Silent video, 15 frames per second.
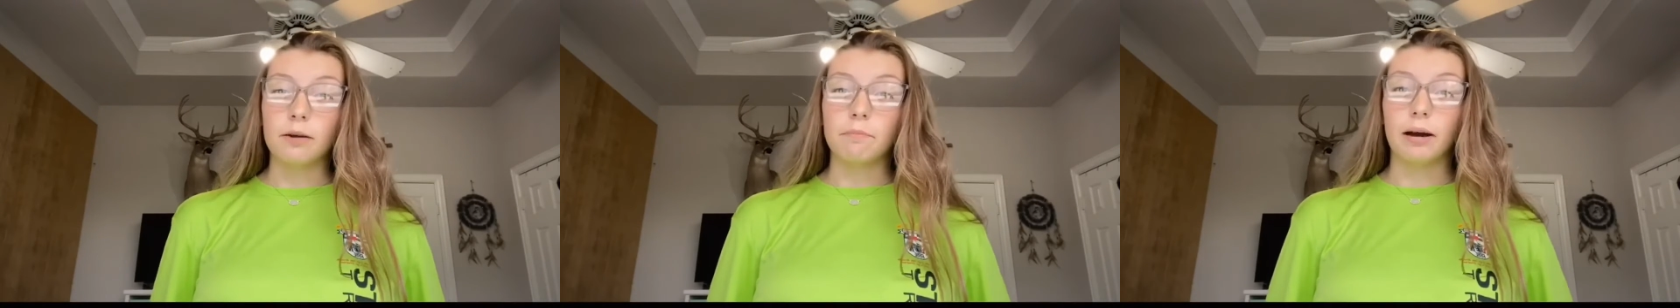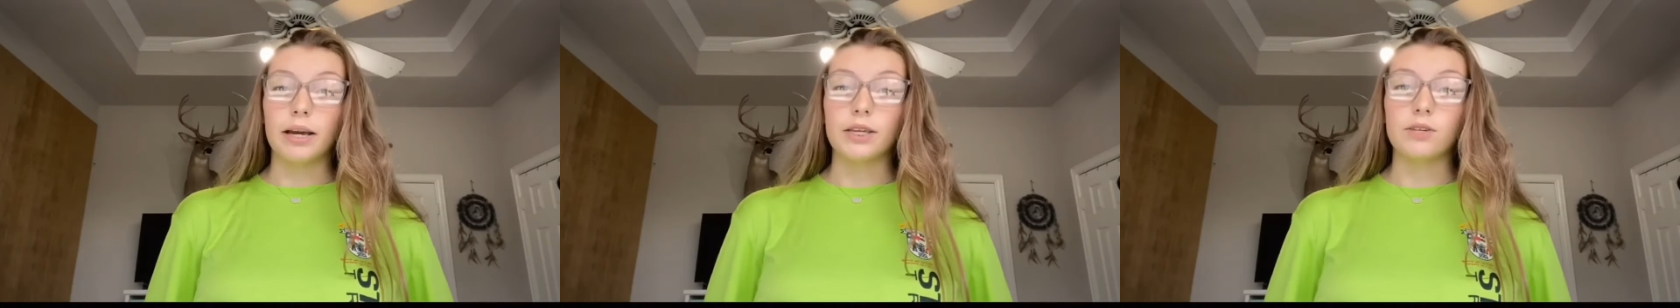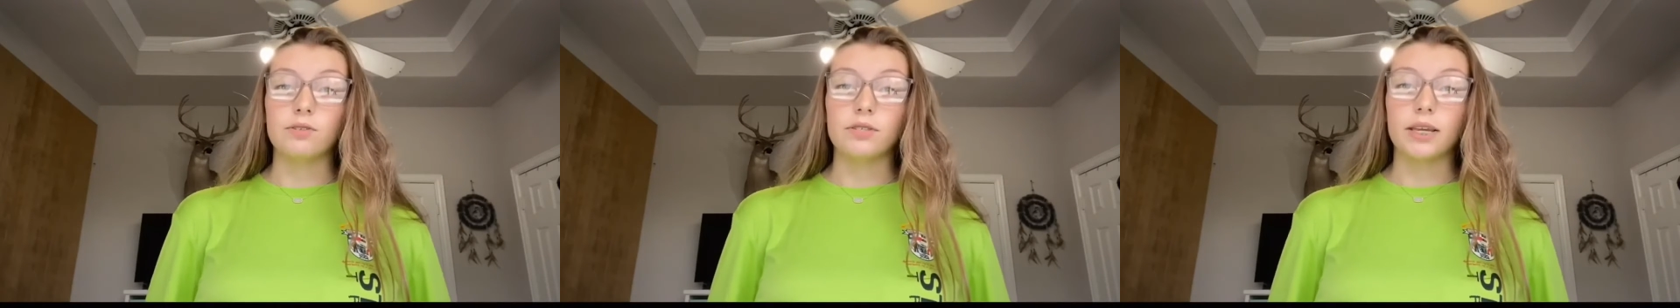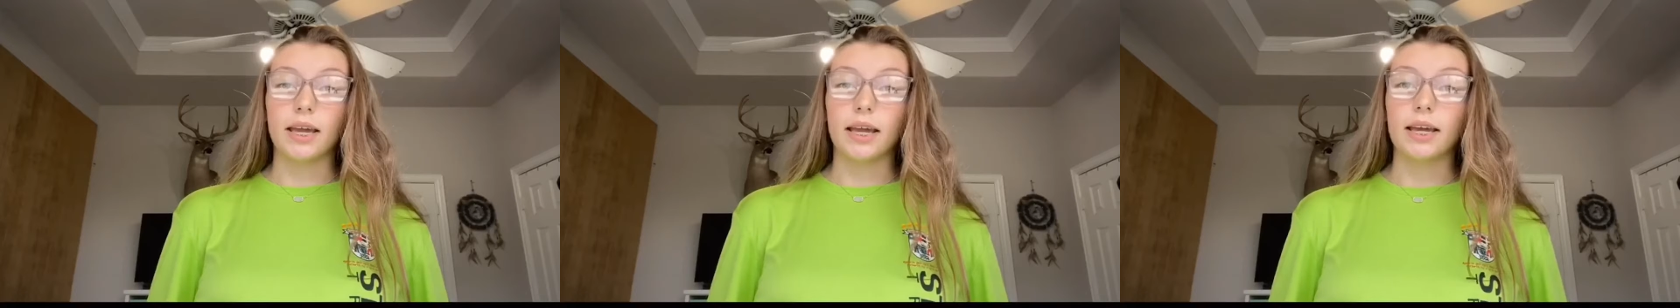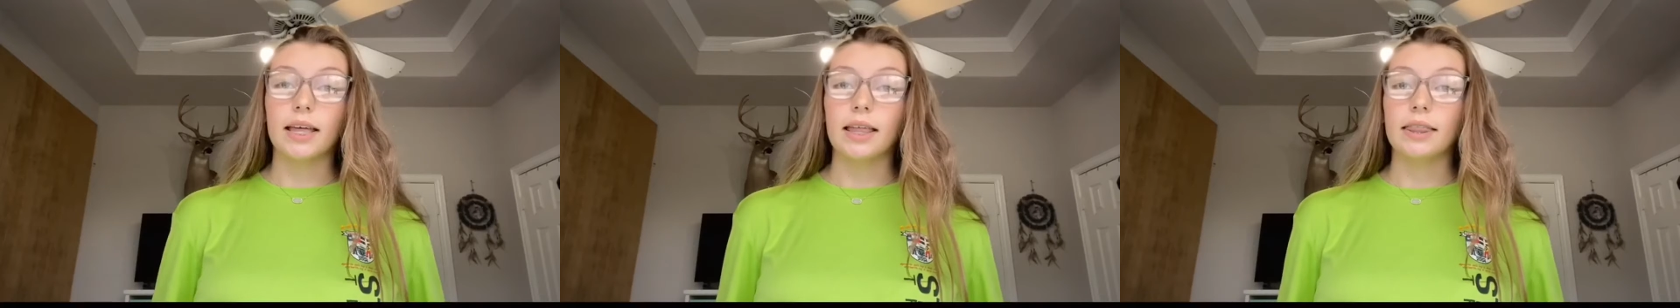it by
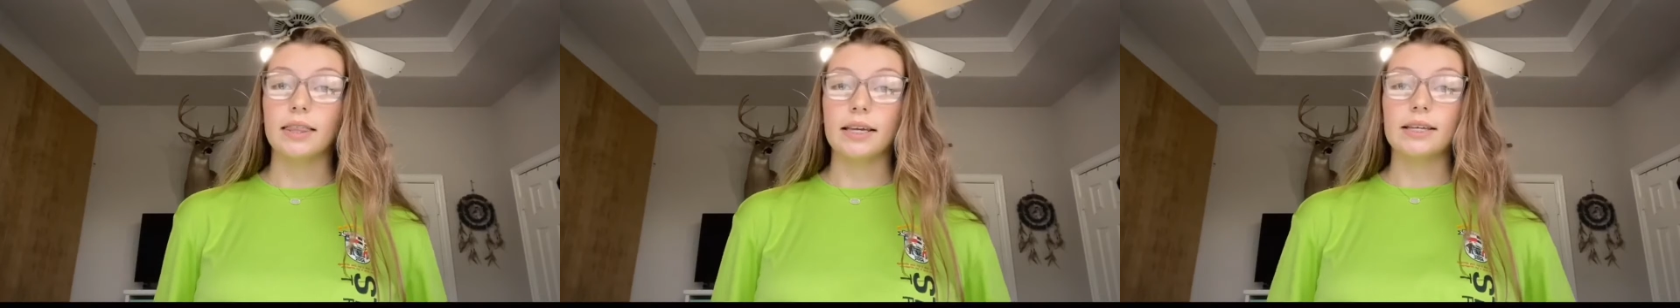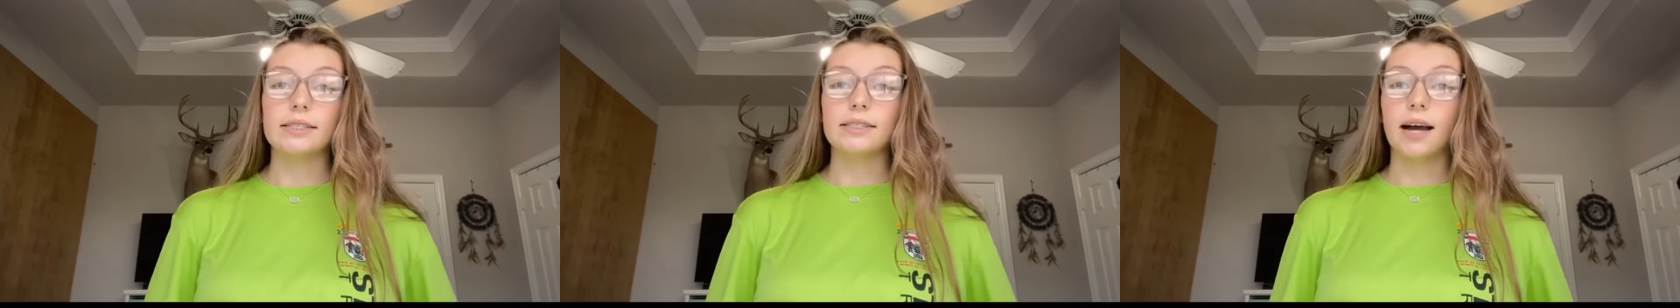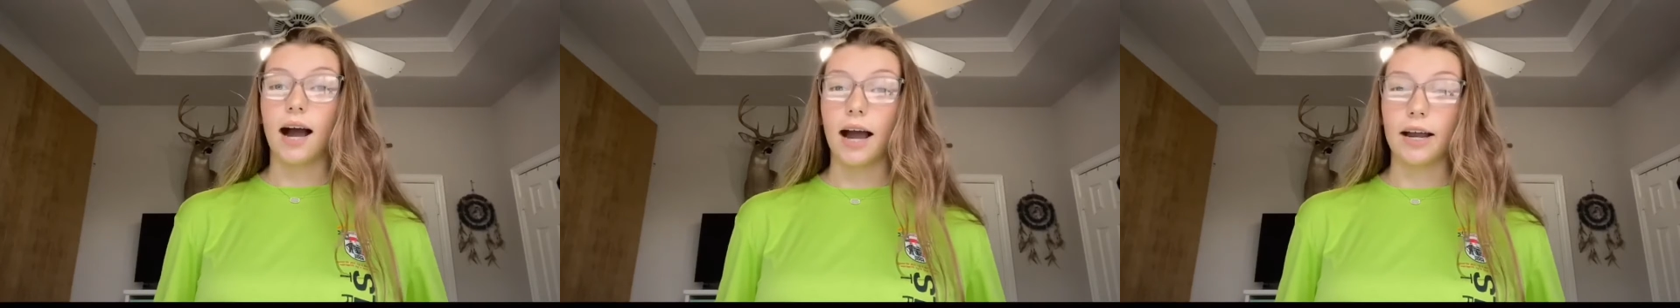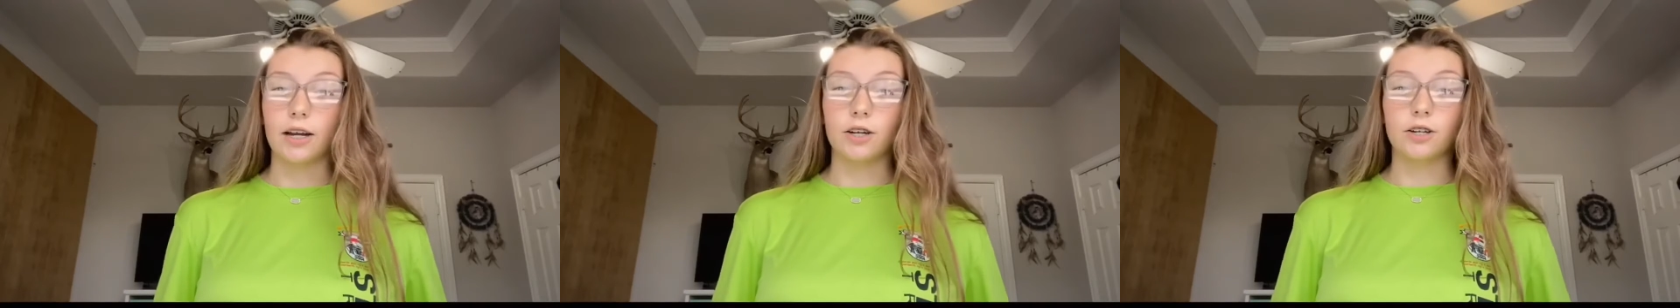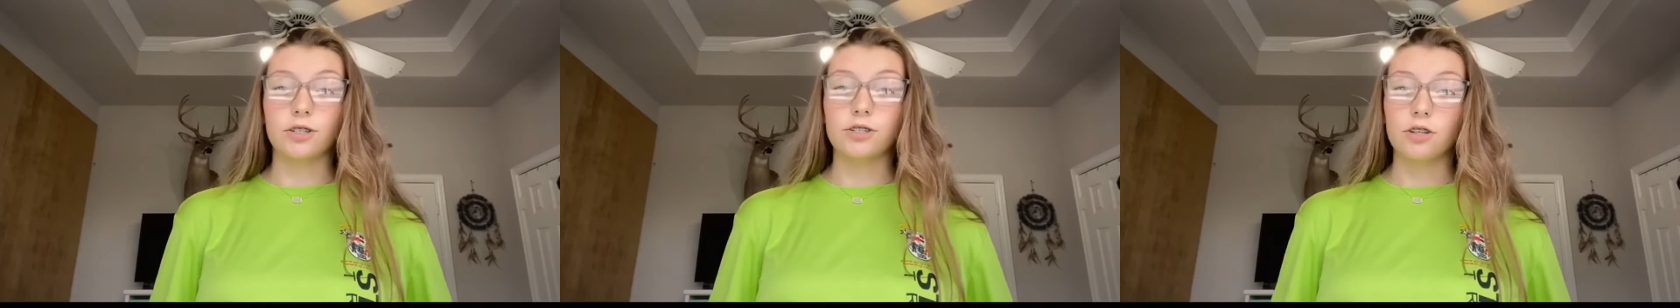using the
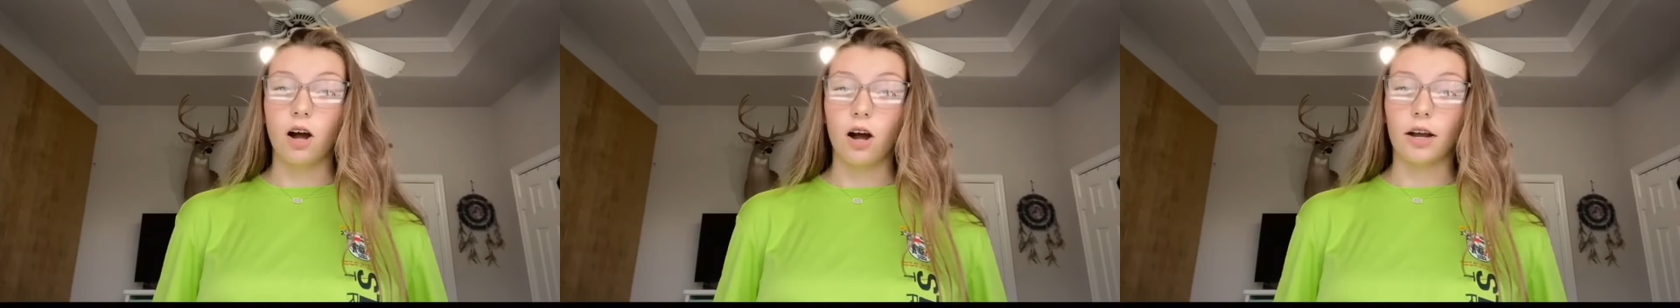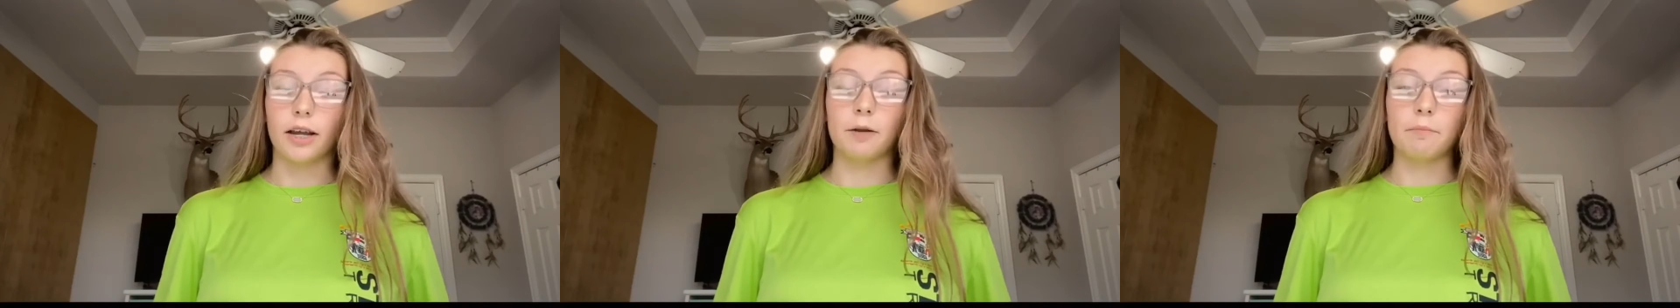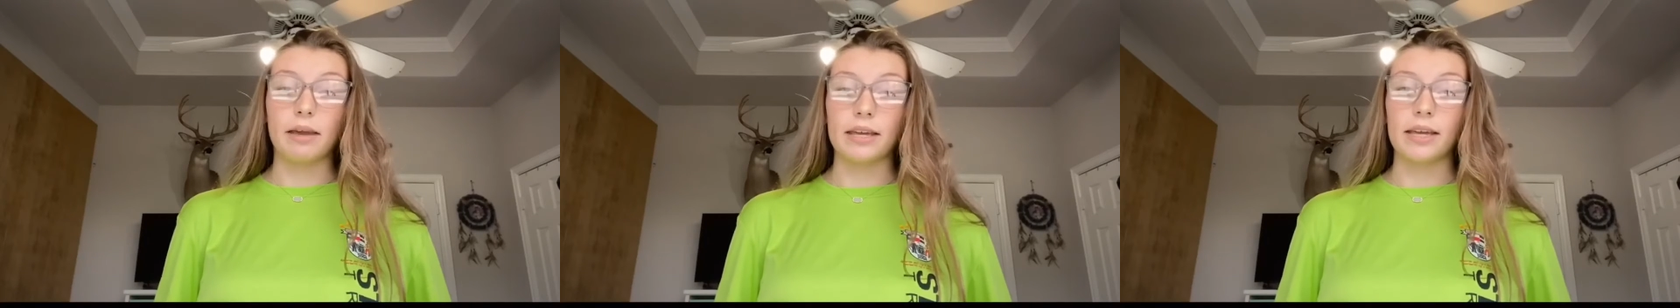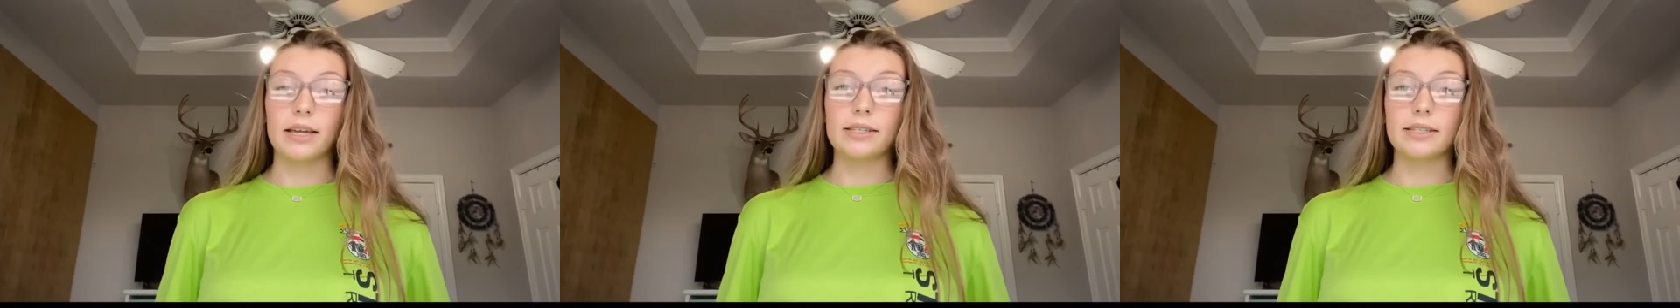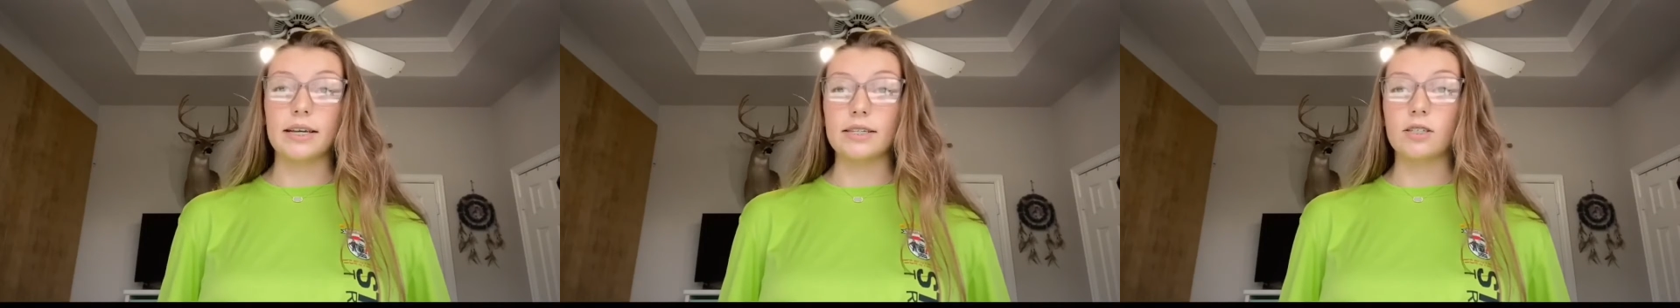entire song and
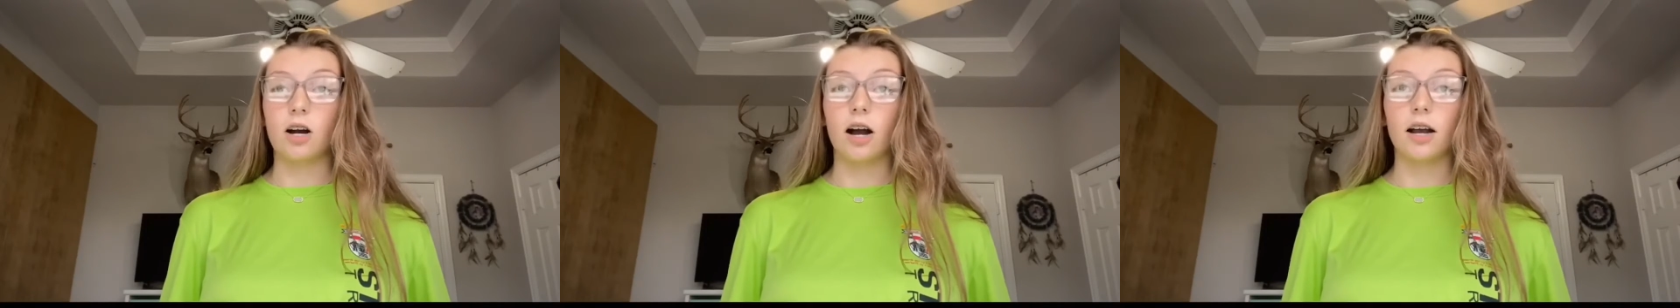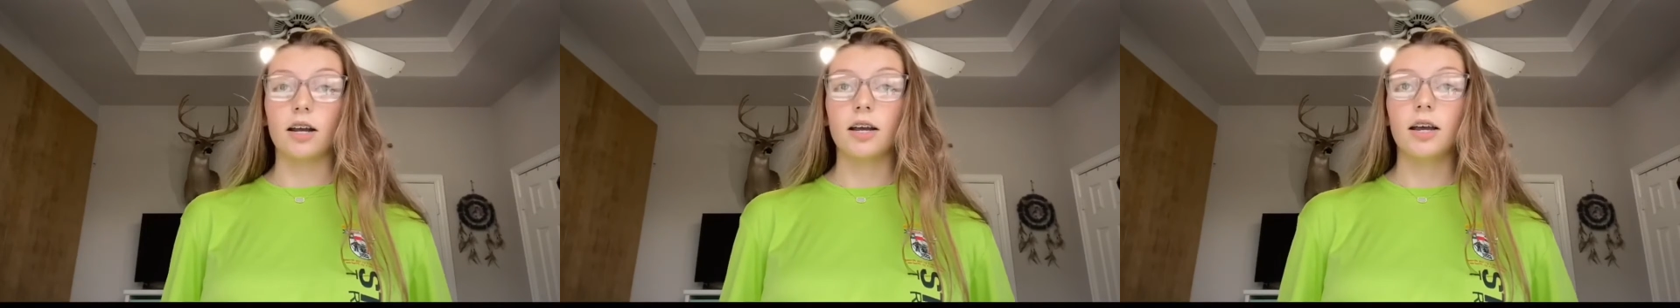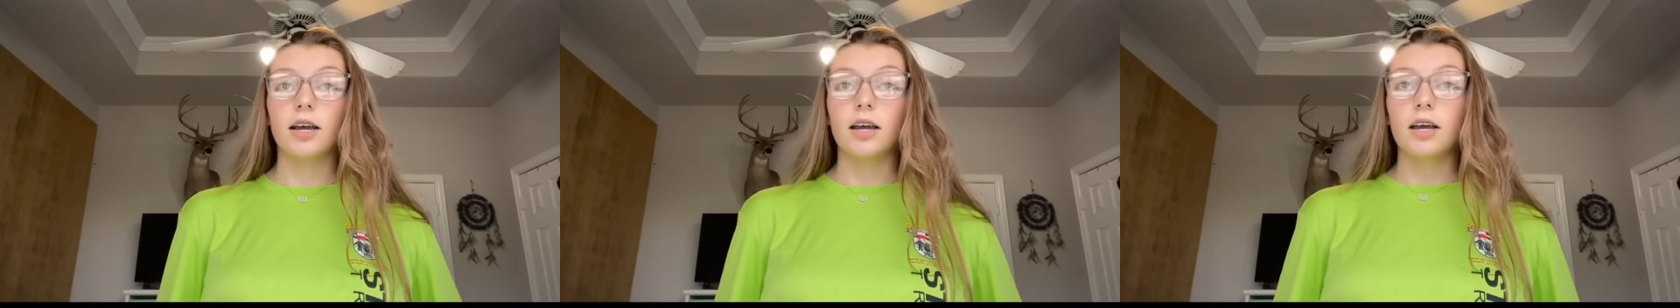making a TikTok.